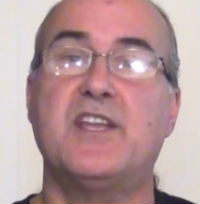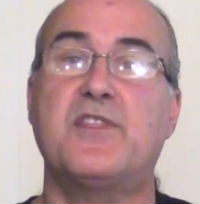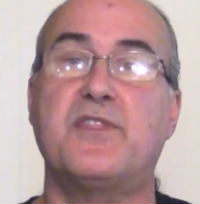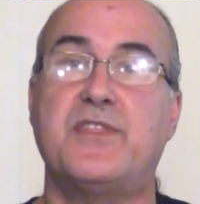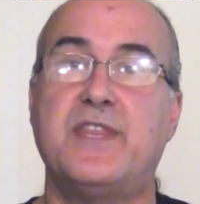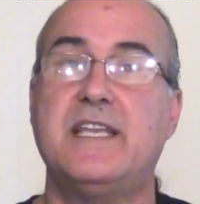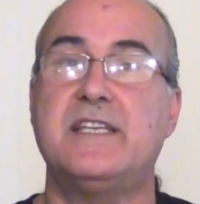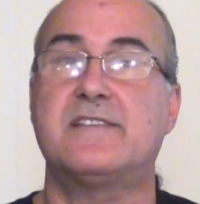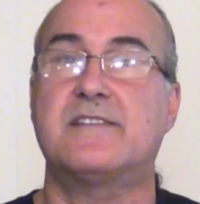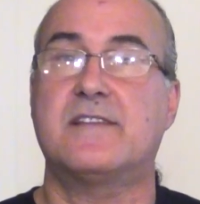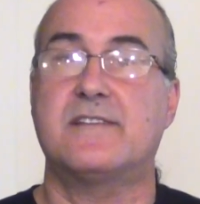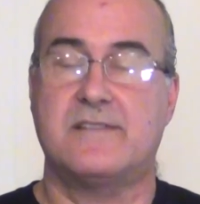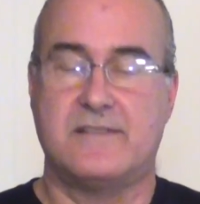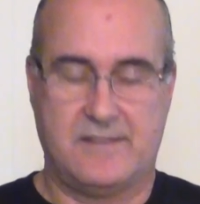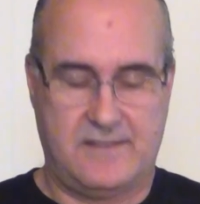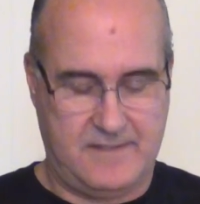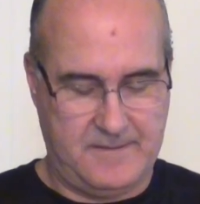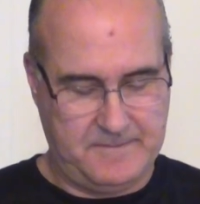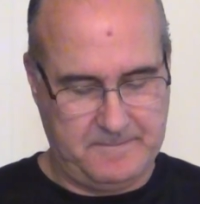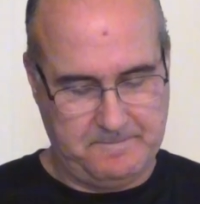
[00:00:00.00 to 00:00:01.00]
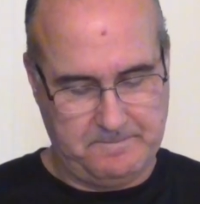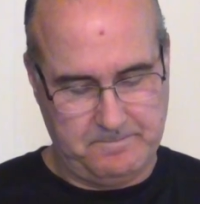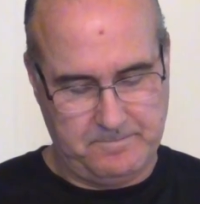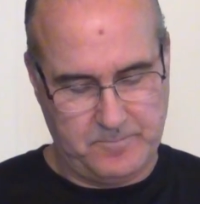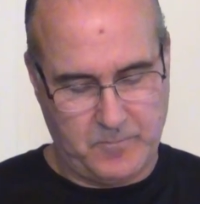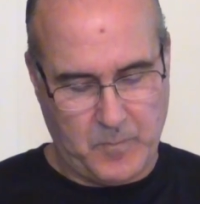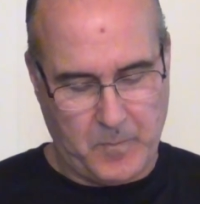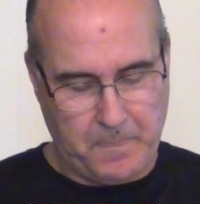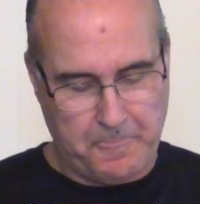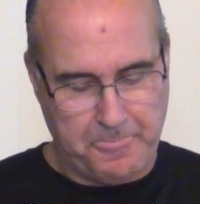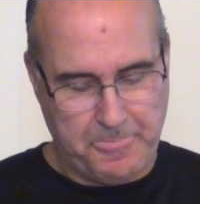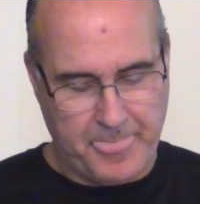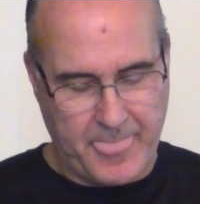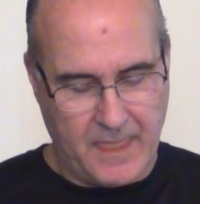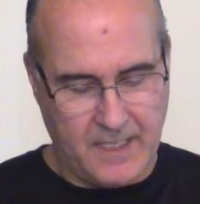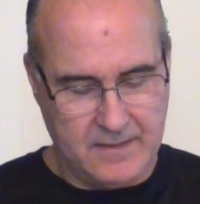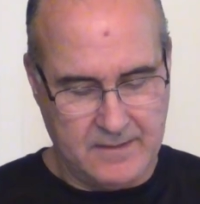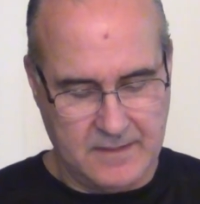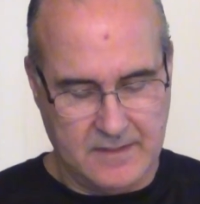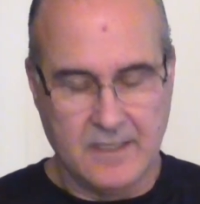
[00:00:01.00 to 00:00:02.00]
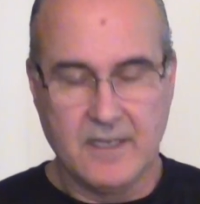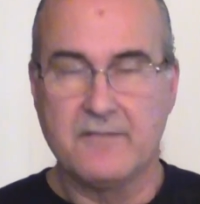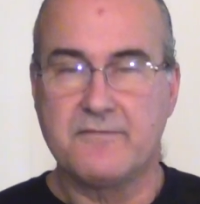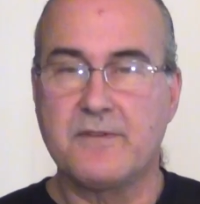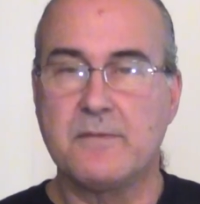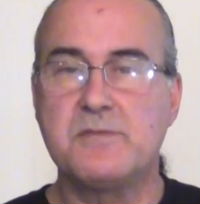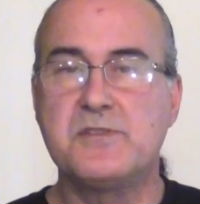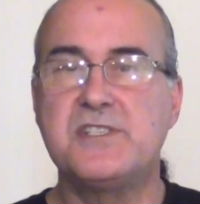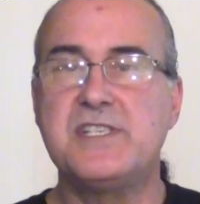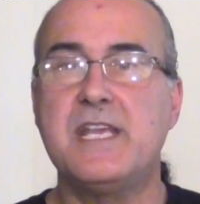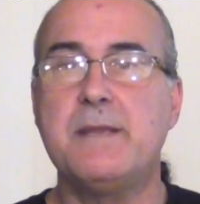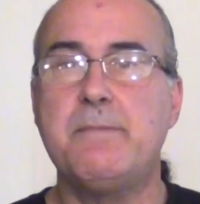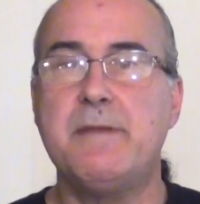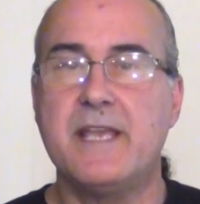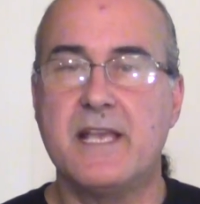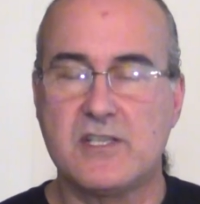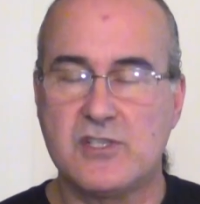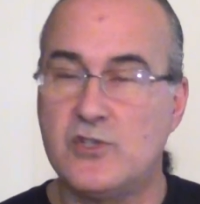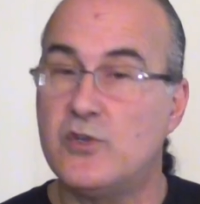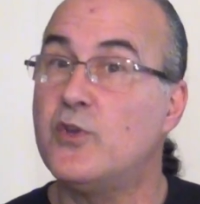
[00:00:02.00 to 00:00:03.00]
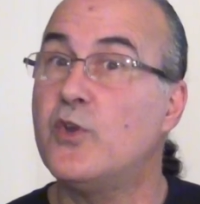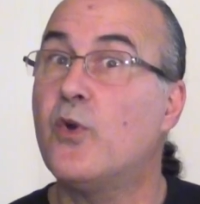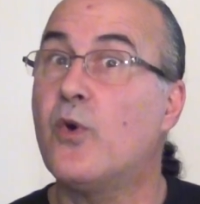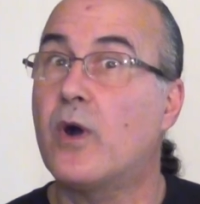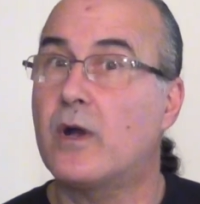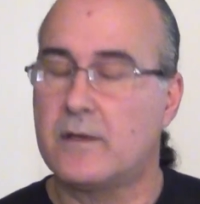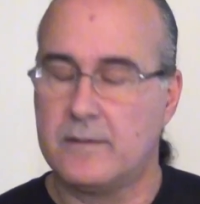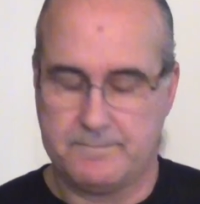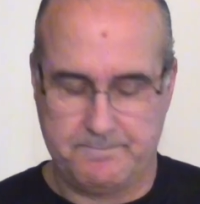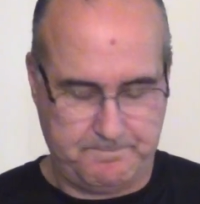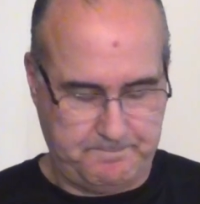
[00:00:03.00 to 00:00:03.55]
Thesis. From CBS New York.